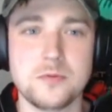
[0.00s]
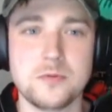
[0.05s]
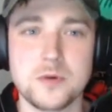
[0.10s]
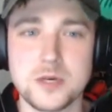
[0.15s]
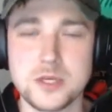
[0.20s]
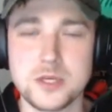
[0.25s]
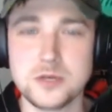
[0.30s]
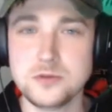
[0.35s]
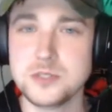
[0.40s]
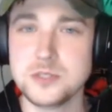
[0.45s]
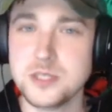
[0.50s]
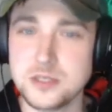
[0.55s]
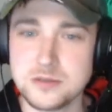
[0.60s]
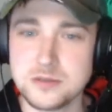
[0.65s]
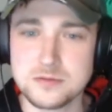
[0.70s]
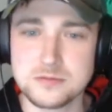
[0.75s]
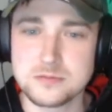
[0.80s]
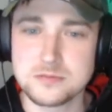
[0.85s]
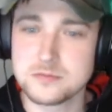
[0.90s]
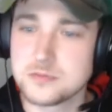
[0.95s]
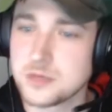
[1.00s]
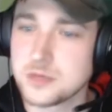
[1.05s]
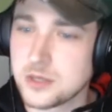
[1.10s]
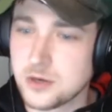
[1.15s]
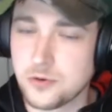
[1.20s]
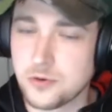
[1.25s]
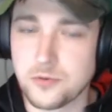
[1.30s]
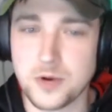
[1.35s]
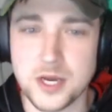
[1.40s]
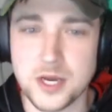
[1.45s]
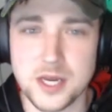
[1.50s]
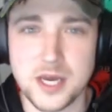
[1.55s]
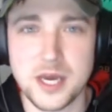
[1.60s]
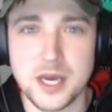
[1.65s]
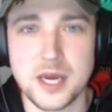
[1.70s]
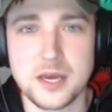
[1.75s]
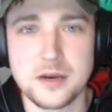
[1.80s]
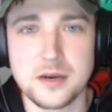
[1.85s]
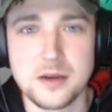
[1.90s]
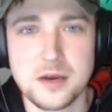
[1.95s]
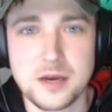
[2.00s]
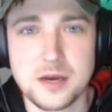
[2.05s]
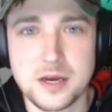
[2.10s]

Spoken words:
want to use it, go right ahead.